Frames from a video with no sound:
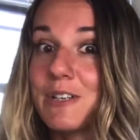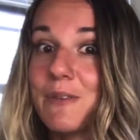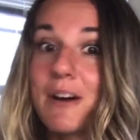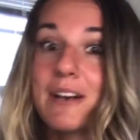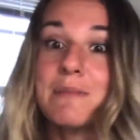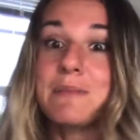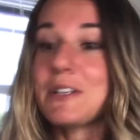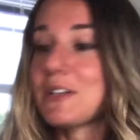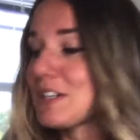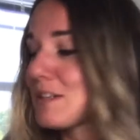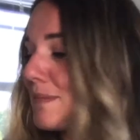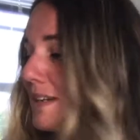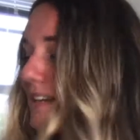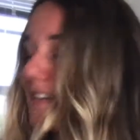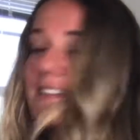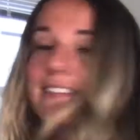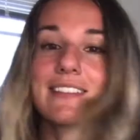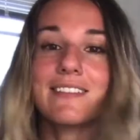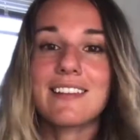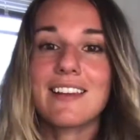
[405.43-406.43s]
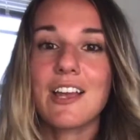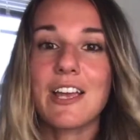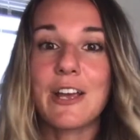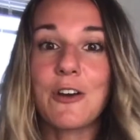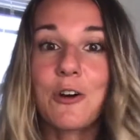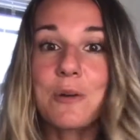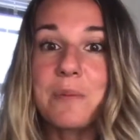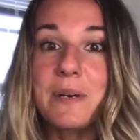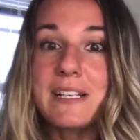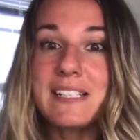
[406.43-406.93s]
want to blow your mind,
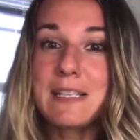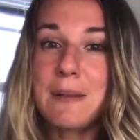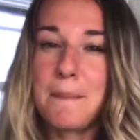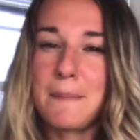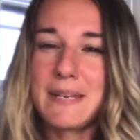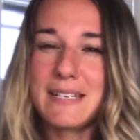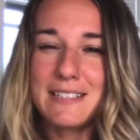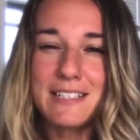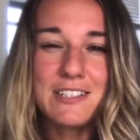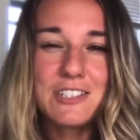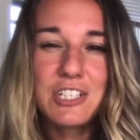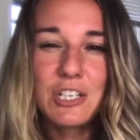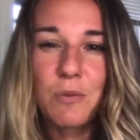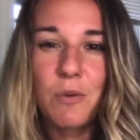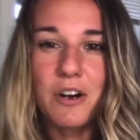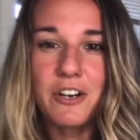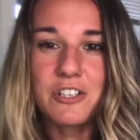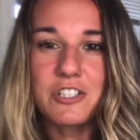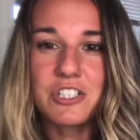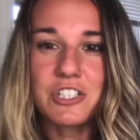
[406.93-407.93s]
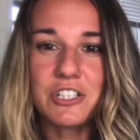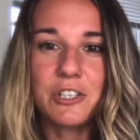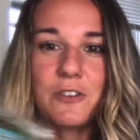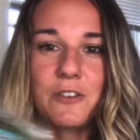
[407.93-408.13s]
incorporate some mint into your water too.